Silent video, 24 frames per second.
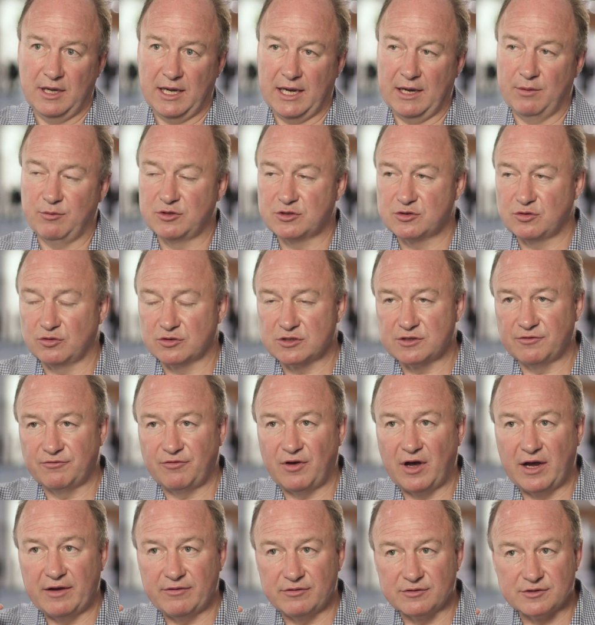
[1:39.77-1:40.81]
And we saw
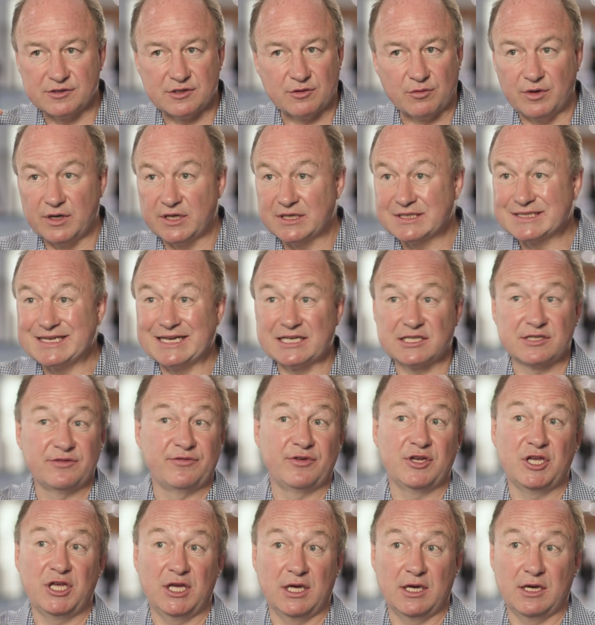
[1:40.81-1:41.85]
survivals that were in excess of
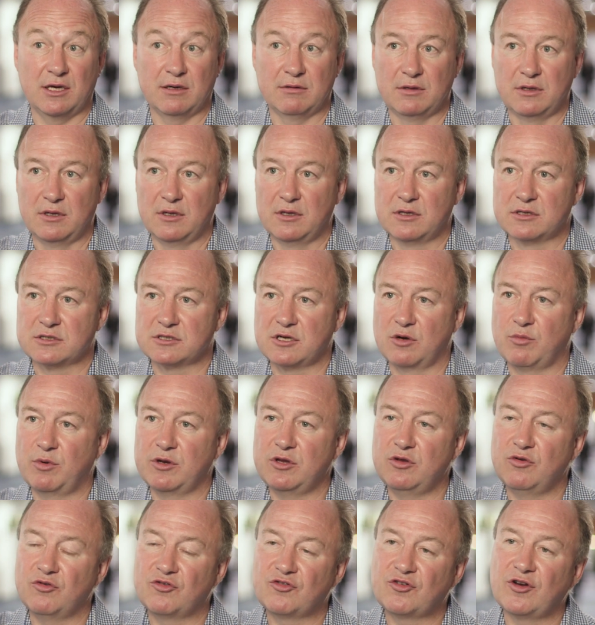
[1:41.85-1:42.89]
a year. So
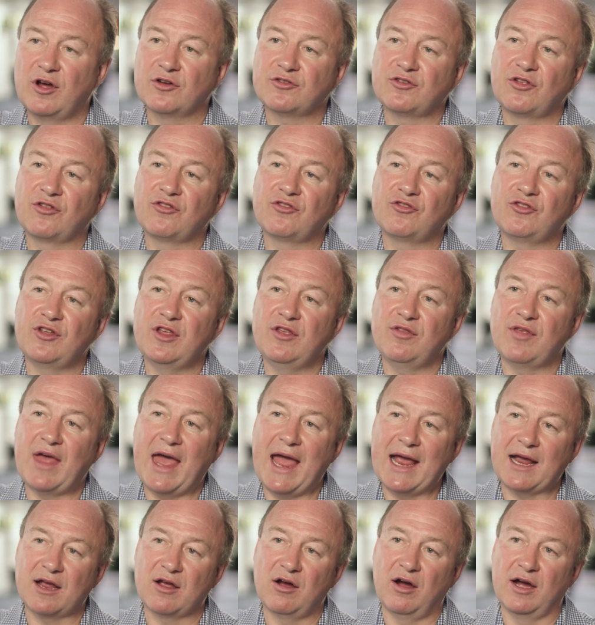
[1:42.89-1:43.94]
when you start to see
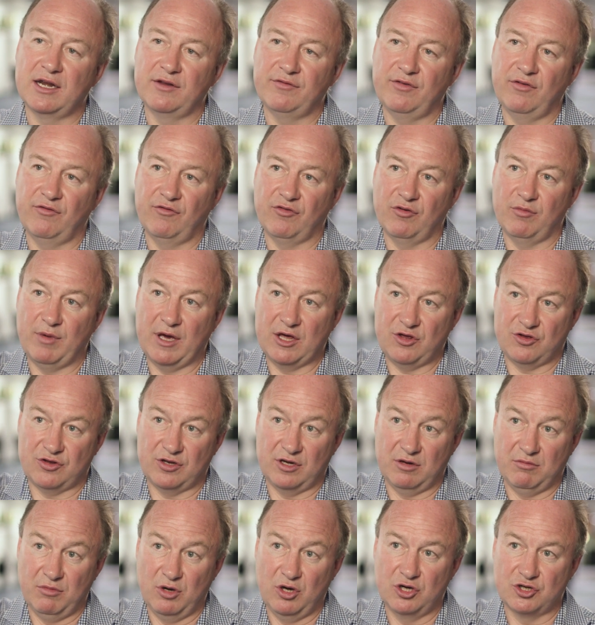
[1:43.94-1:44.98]
that kind of
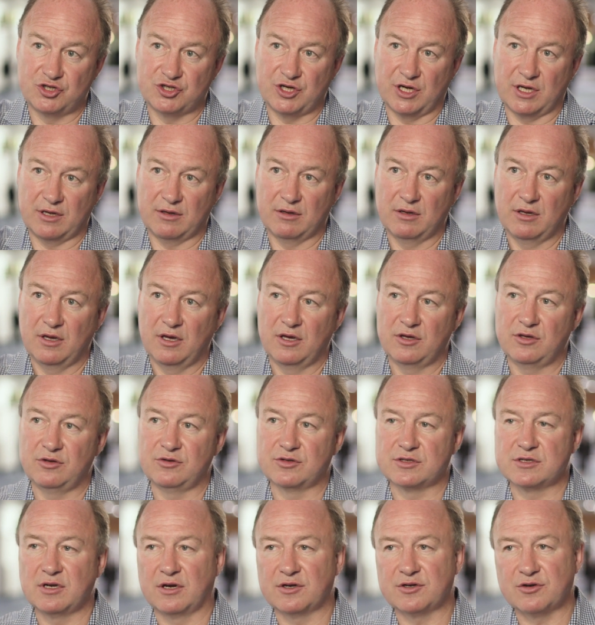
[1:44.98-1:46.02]
information emerging, you
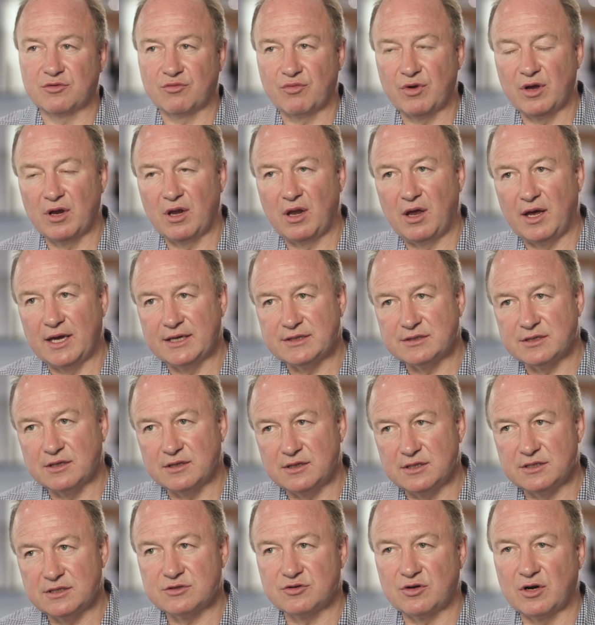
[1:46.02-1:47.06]
start to realize that
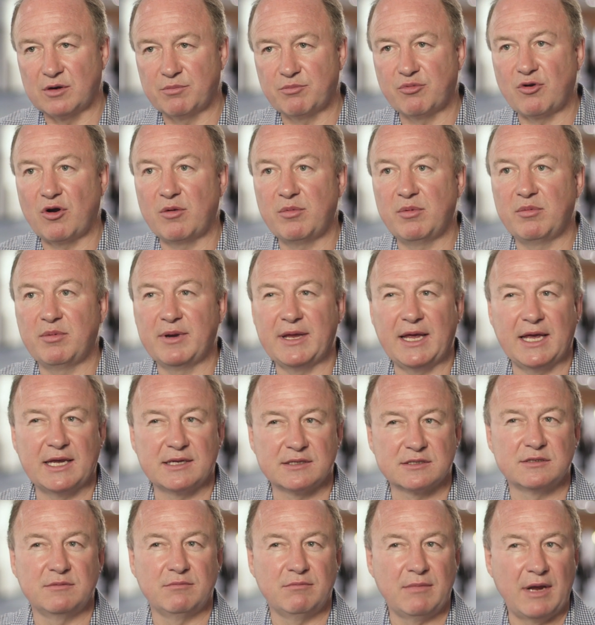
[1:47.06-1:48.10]
this drug probably has
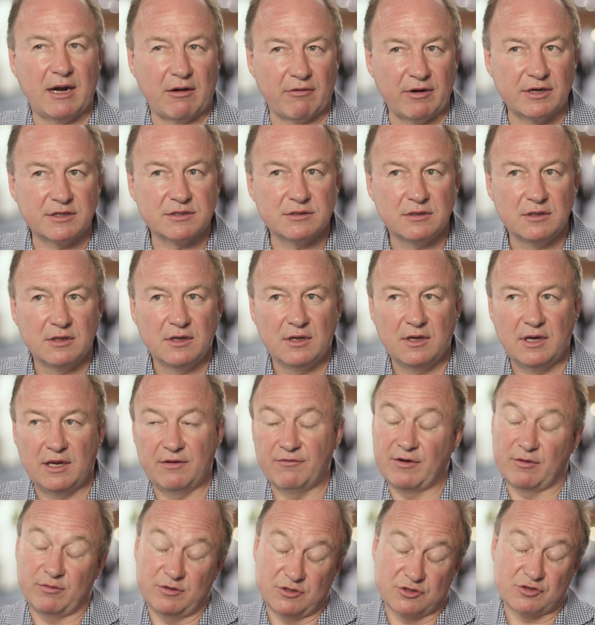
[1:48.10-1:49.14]
some merit. In
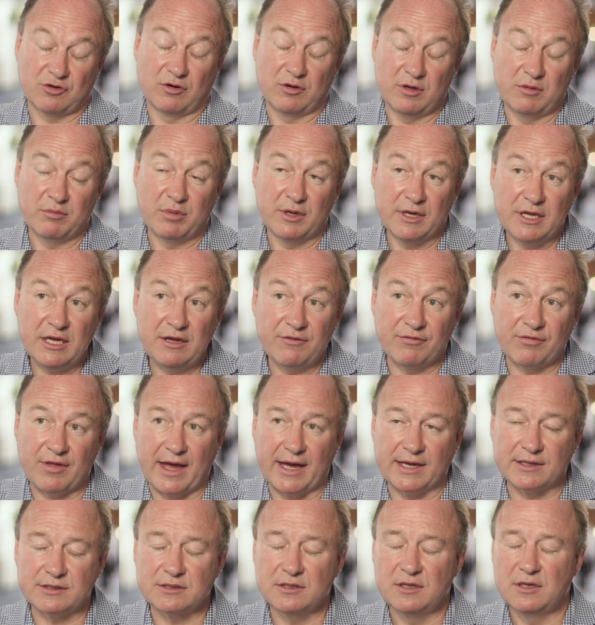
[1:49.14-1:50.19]
fact, we strongly believe
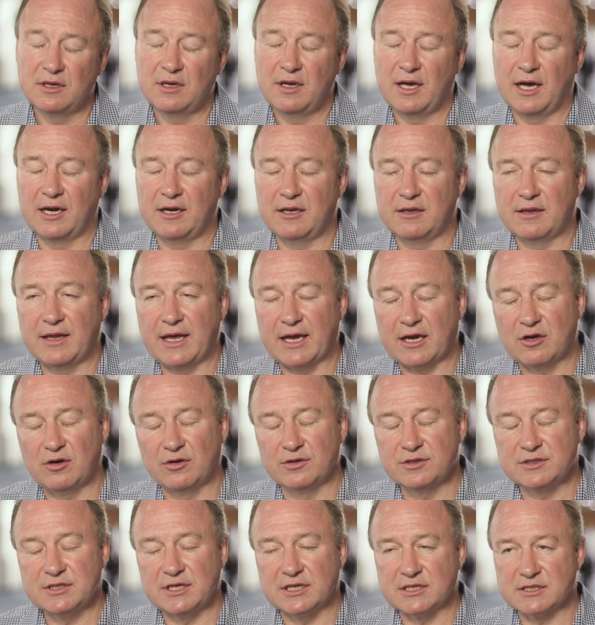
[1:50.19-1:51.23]
that. And in that
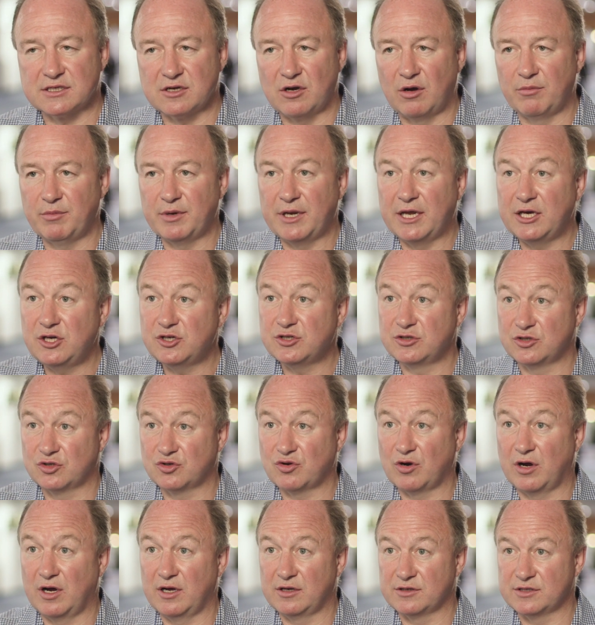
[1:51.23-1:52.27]
context, combination
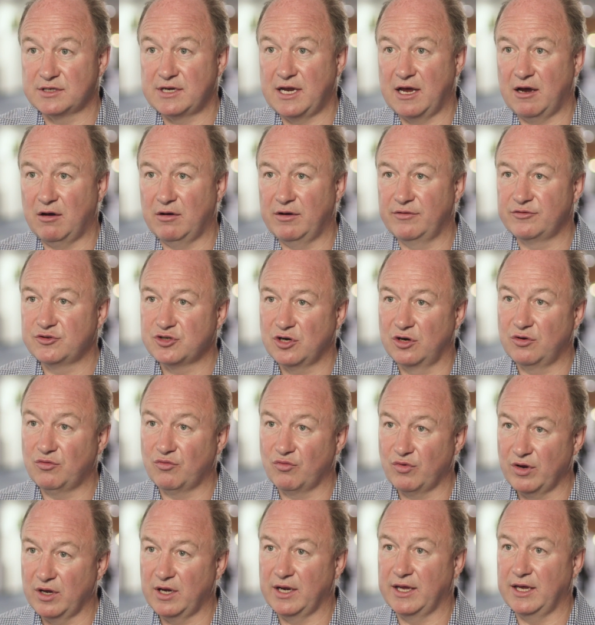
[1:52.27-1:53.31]
trials now have shown
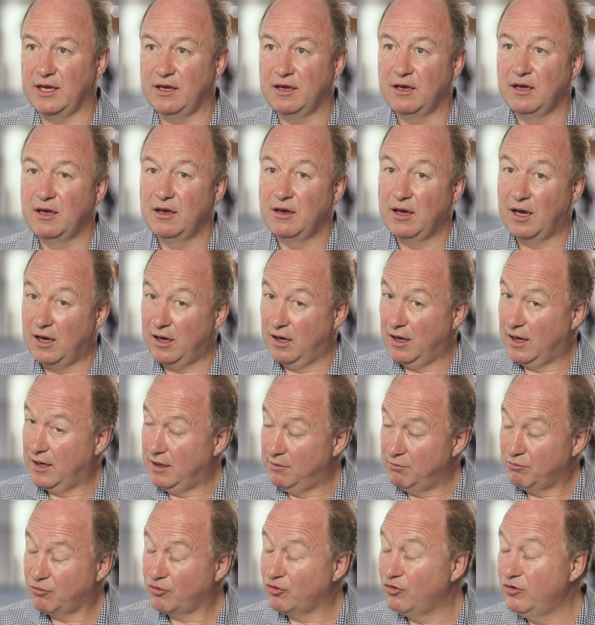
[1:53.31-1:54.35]
really uh, an
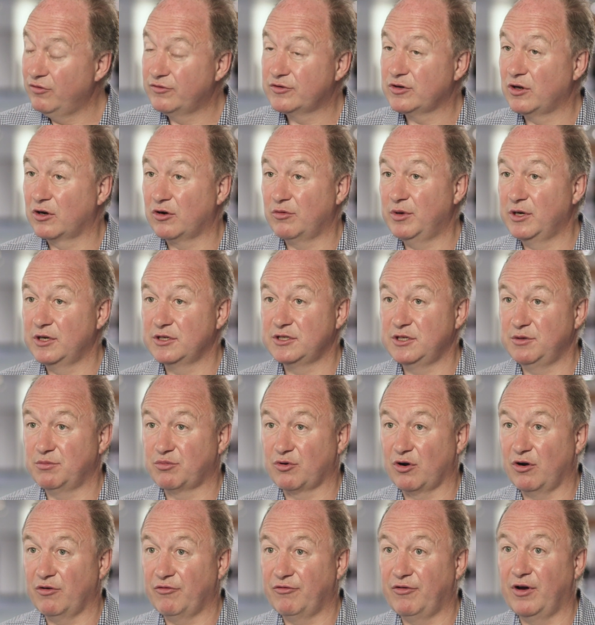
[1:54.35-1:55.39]
improved tolerability
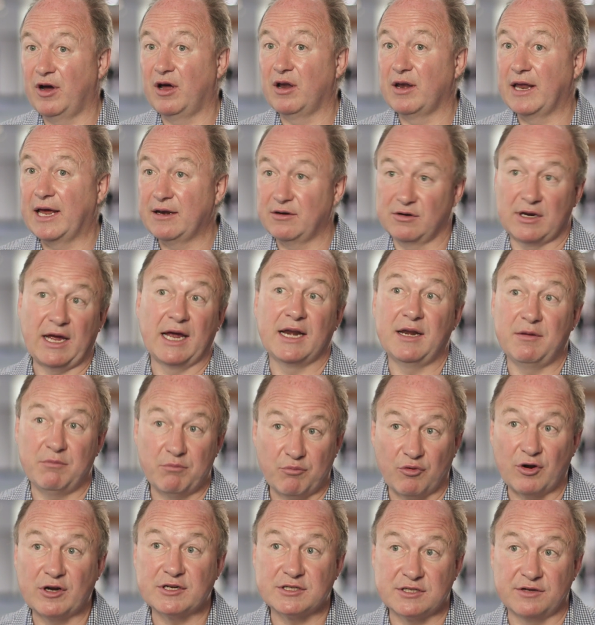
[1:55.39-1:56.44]
profile and, an
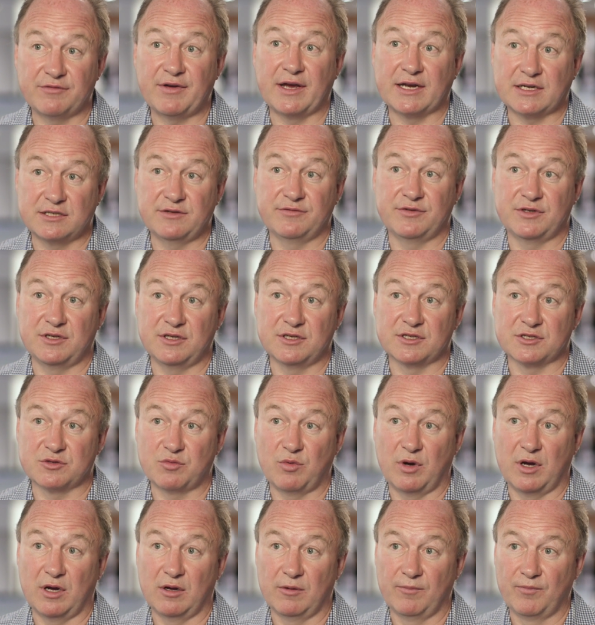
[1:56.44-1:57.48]
impressive activity as
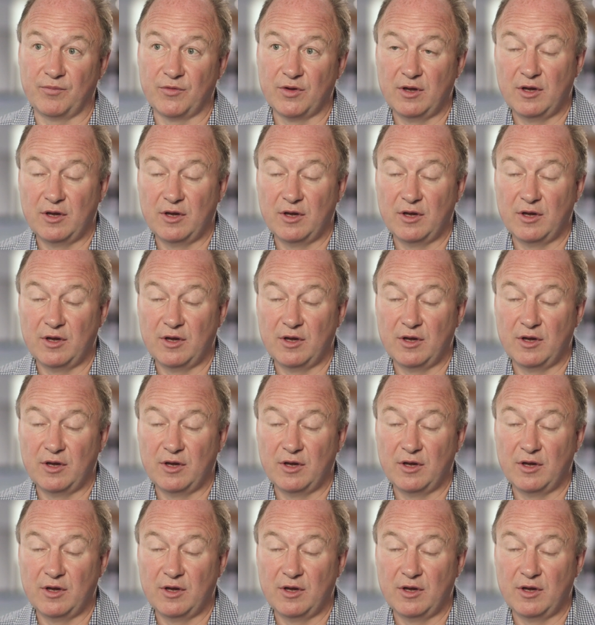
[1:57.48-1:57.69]
well.